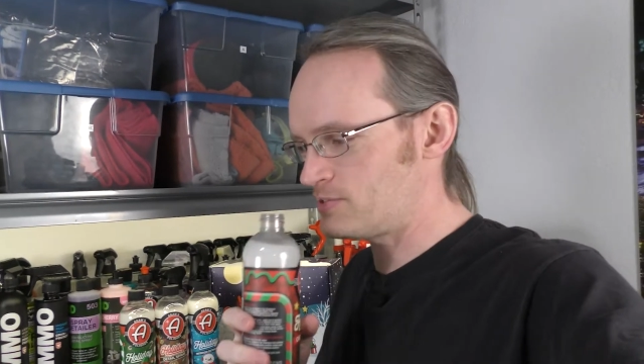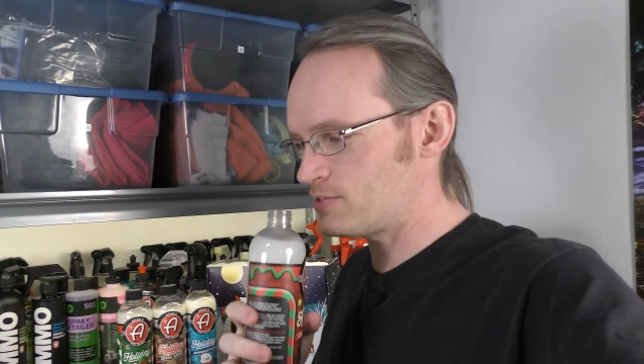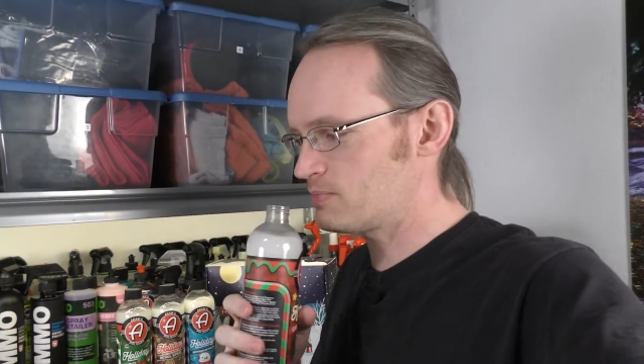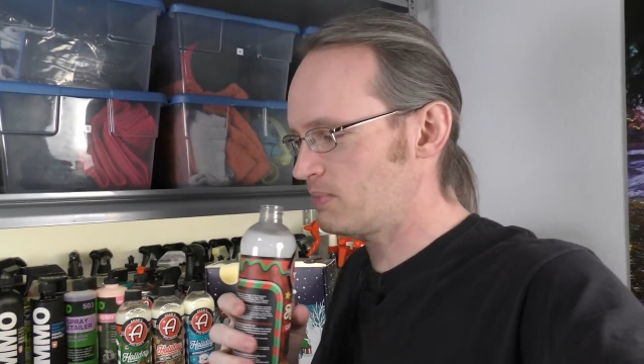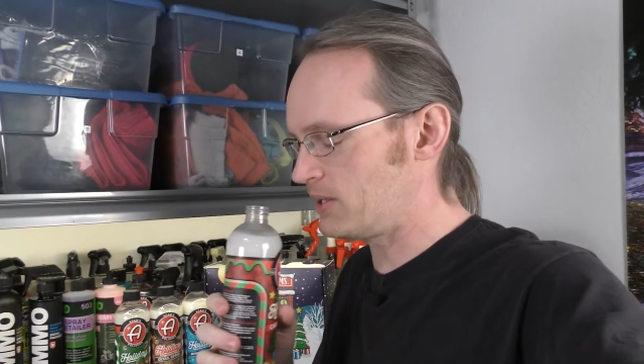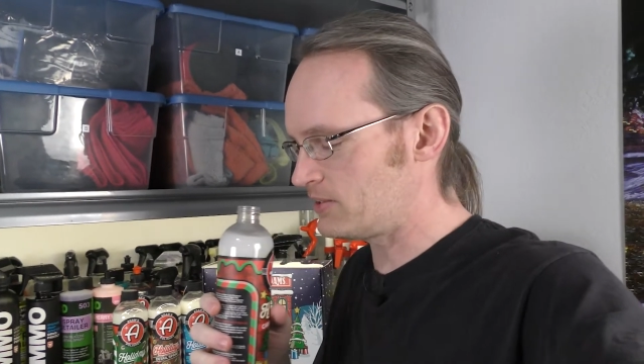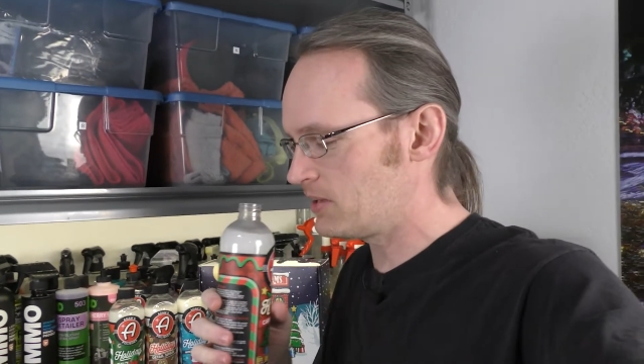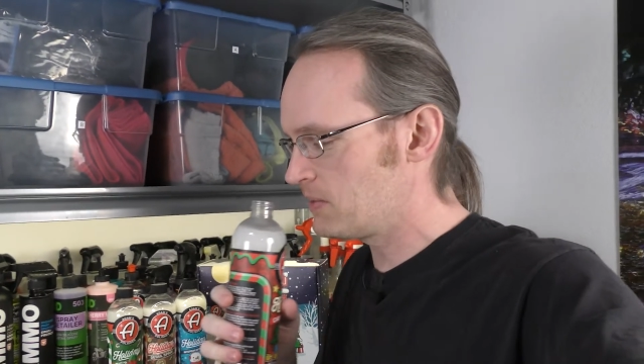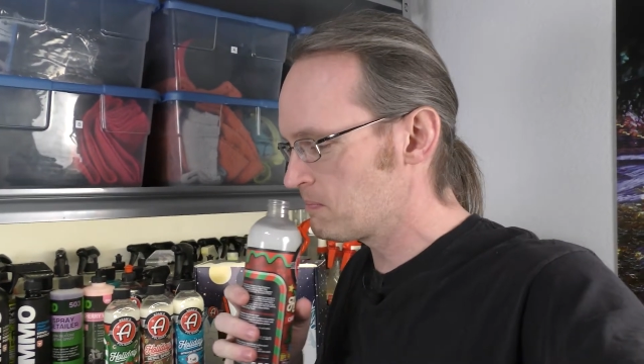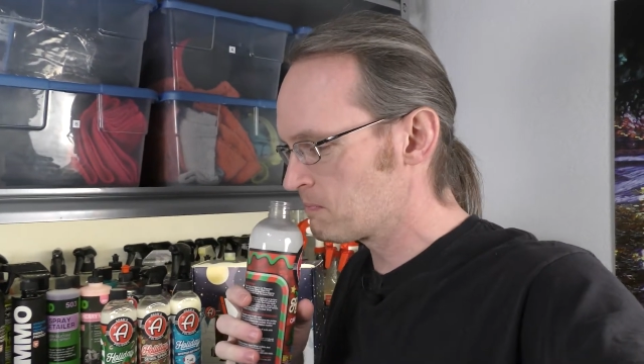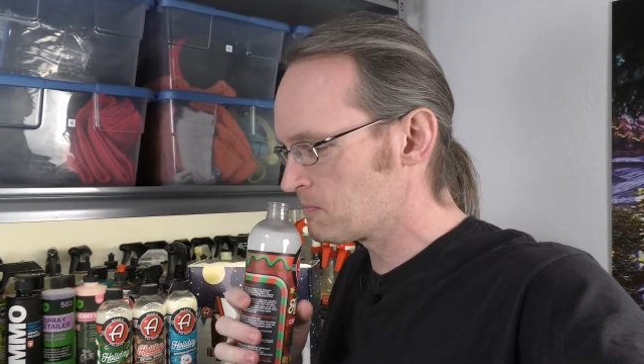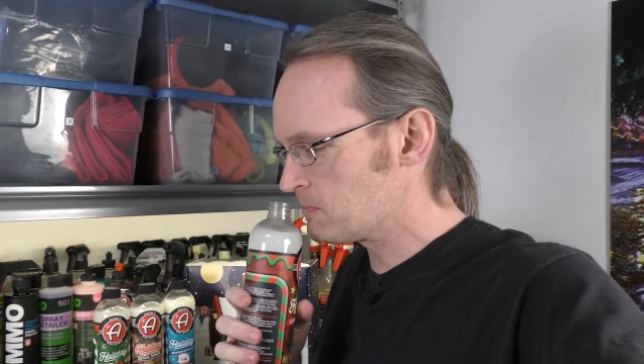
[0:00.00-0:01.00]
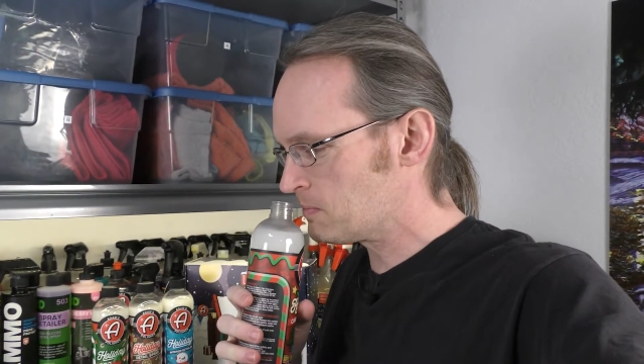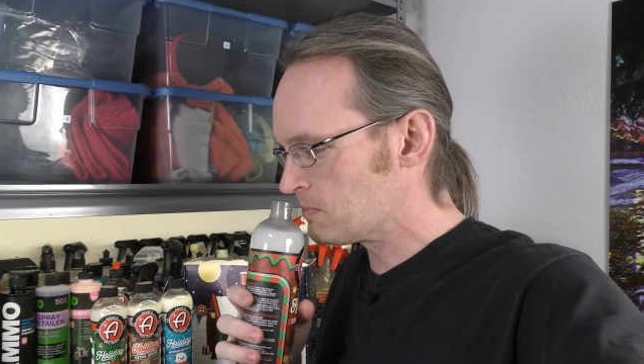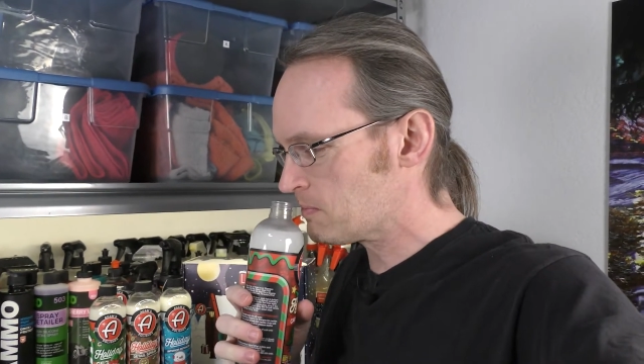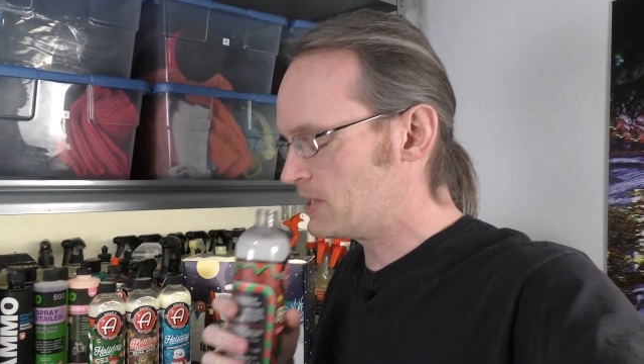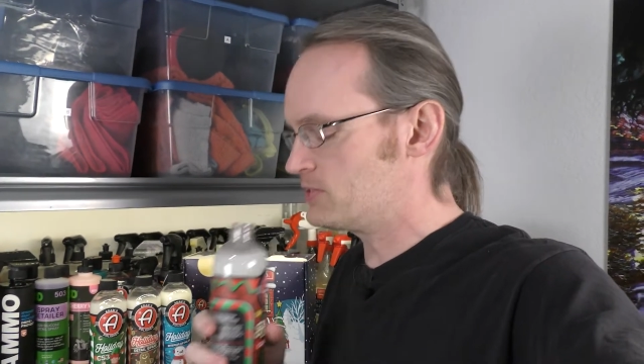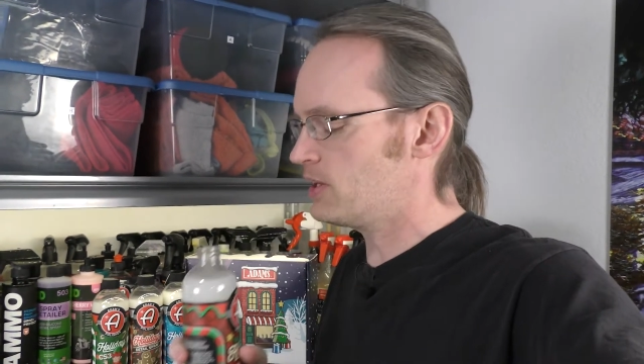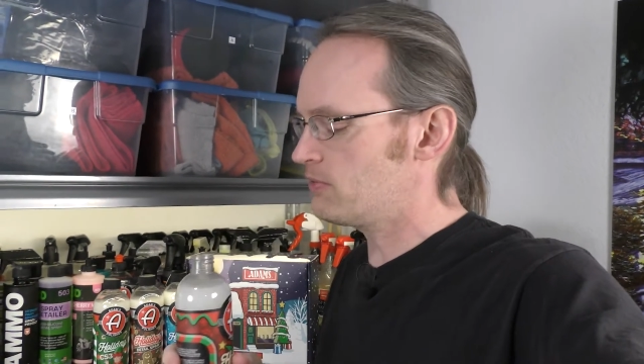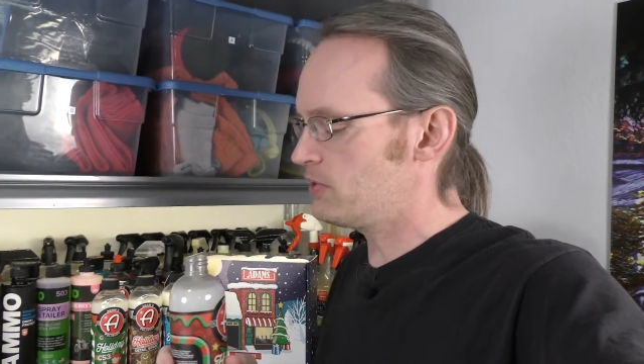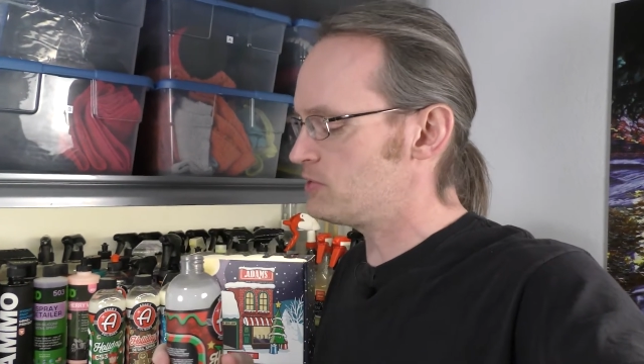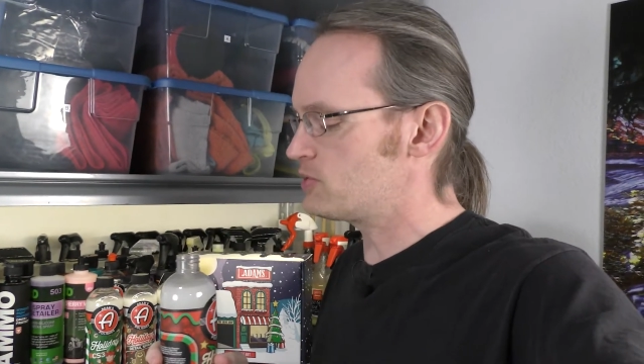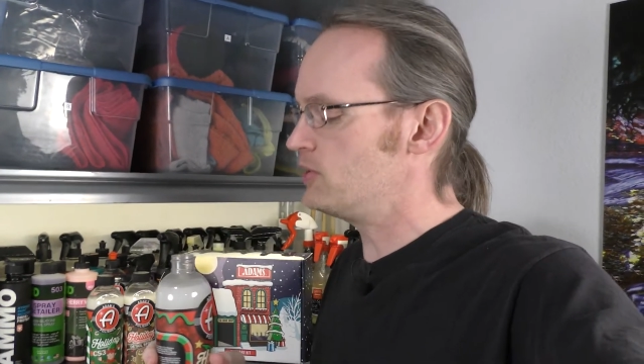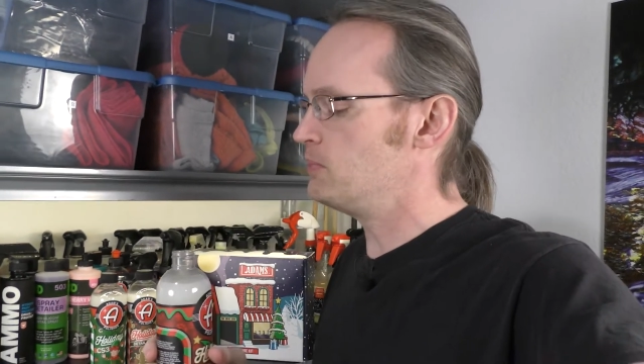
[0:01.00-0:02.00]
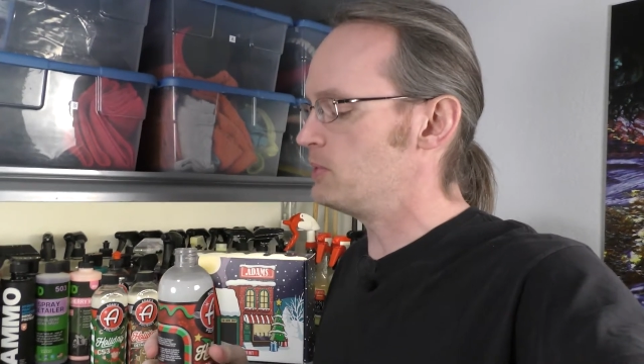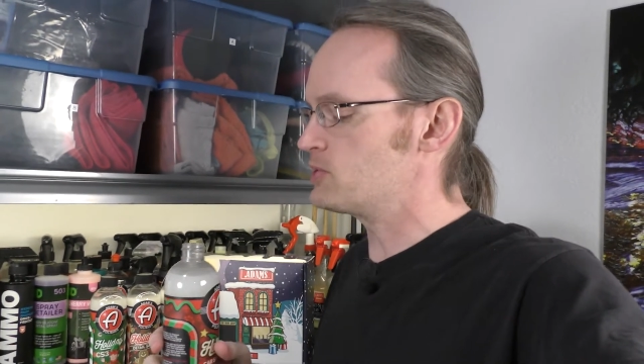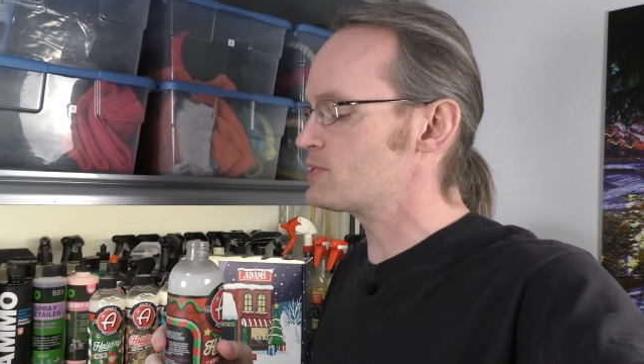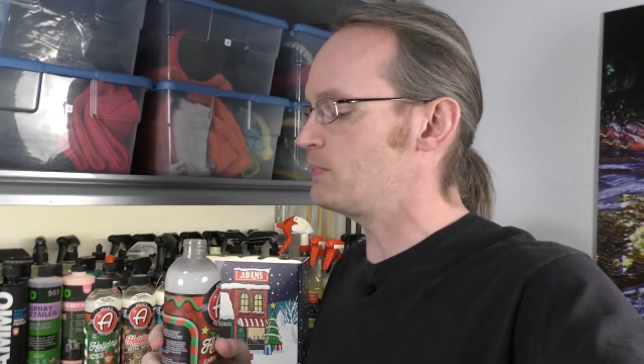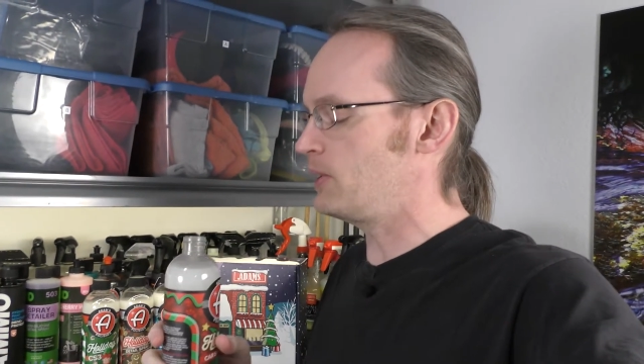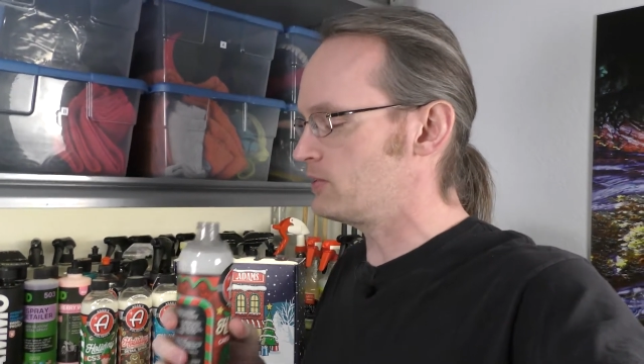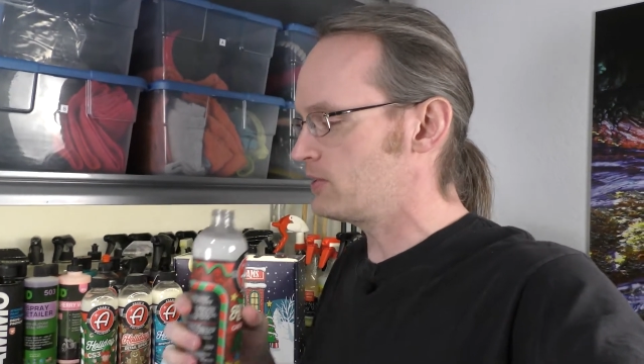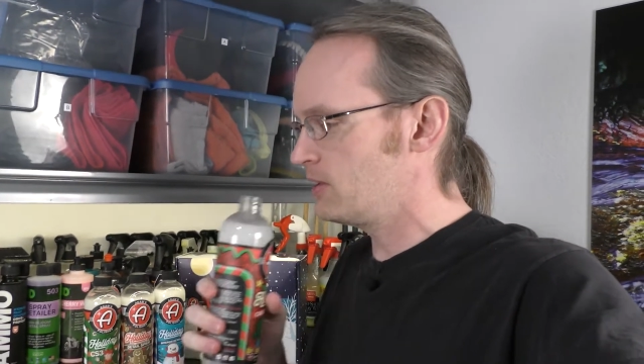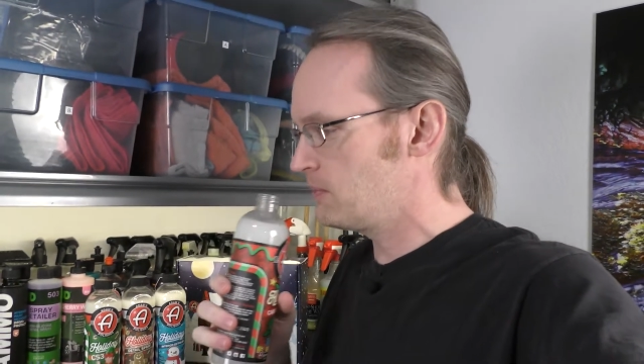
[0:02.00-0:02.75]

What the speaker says: smelt. It's got a very cinnamon smelt.